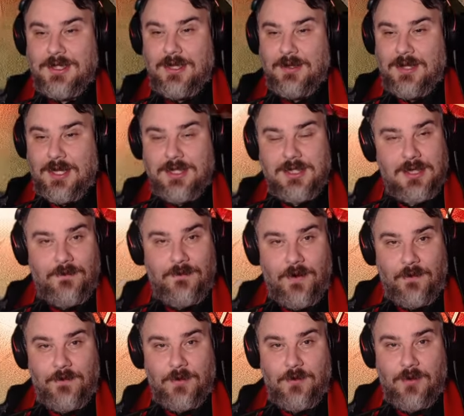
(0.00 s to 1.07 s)
location if
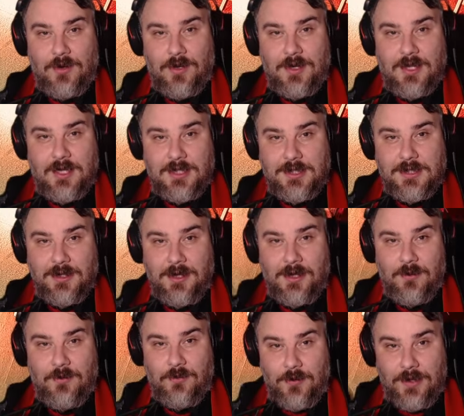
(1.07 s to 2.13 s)
everyone is
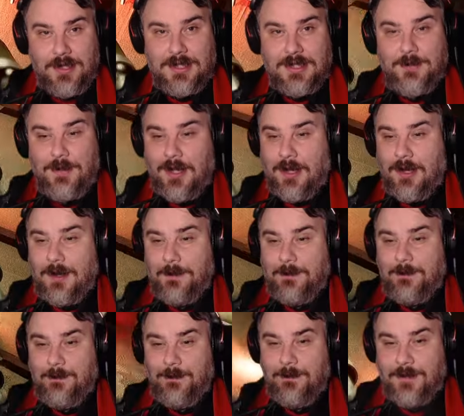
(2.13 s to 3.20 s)
really split up.
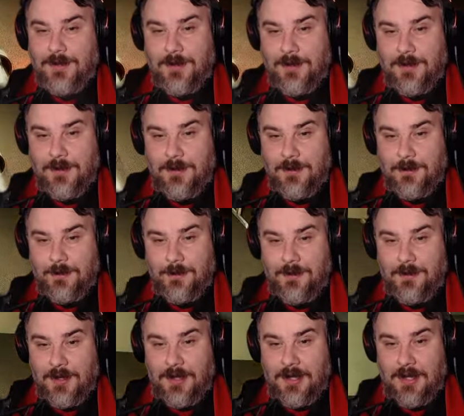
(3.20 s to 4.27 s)

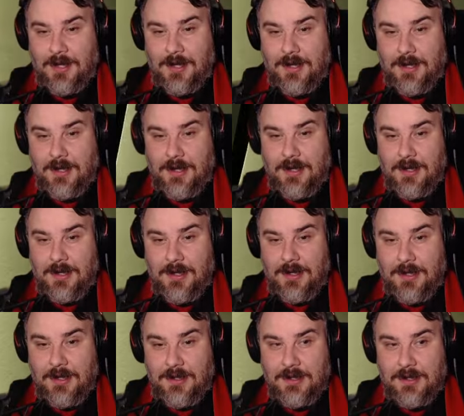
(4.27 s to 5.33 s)
But yeah,
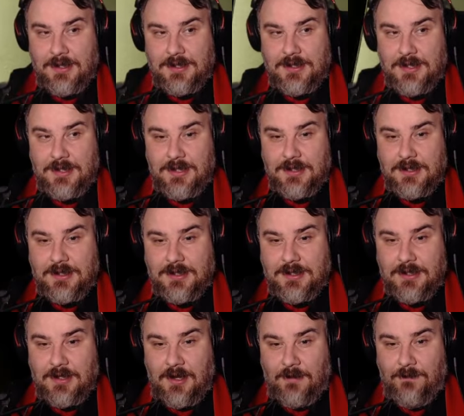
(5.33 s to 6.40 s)

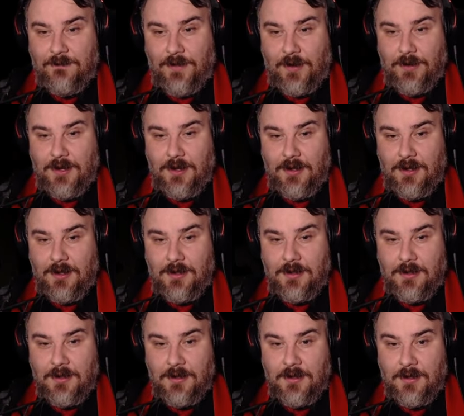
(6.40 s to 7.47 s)
I'm very hurt.
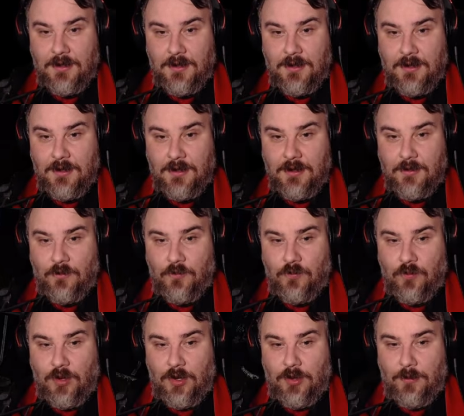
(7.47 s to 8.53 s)

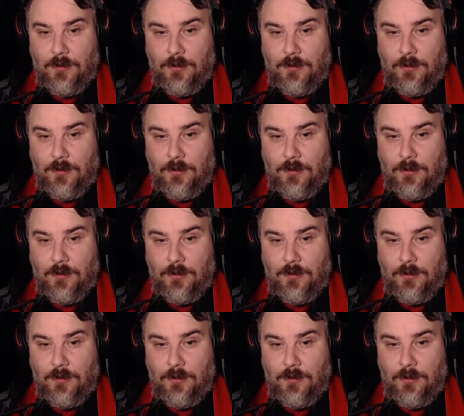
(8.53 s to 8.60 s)
One